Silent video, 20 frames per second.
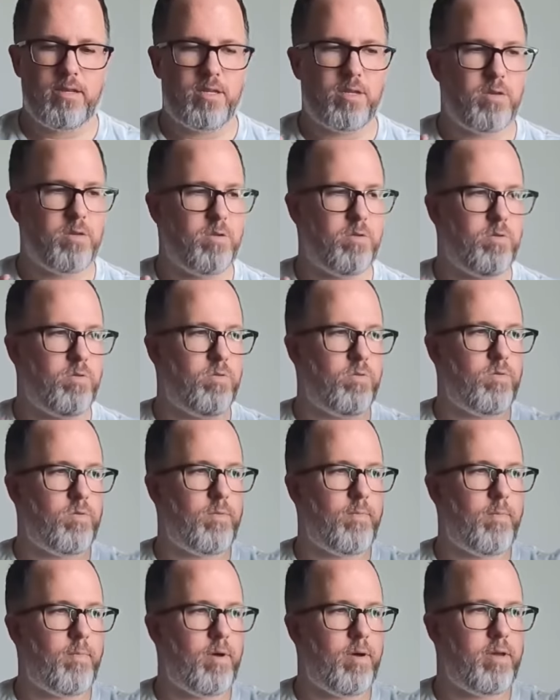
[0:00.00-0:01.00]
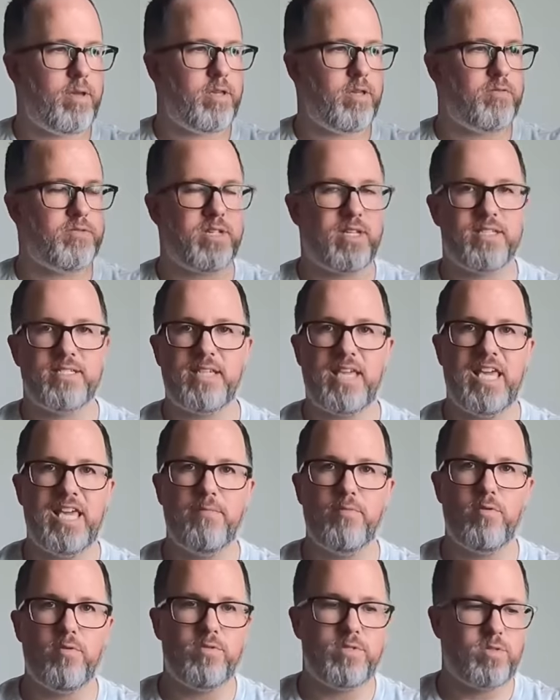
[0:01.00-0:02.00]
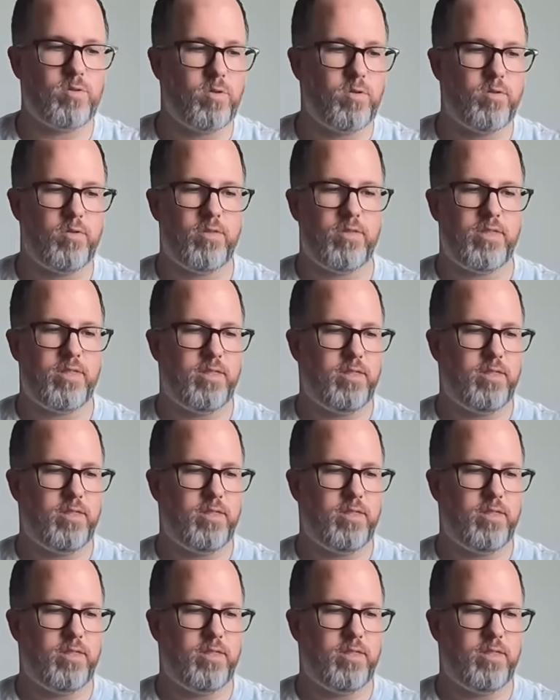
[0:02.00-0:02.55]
to using ski boots, or